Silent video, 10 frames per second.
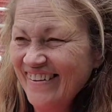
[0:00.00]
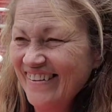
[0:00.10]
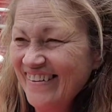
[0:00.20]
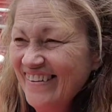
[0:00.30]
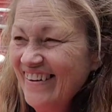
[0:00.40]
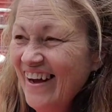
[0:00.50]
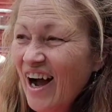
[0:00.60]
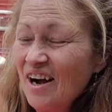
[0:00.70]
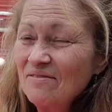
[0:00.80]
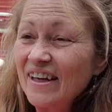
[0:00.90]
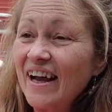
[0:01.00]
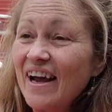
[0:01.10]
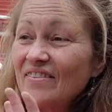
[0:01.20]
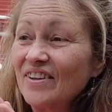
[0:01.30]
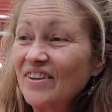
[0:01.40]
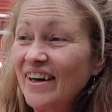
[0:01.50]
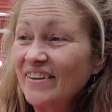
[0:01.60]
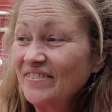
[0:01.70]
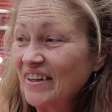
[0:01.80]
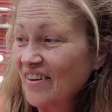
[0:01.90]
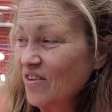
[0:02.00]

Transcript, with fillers: So I'm going to have a lot of it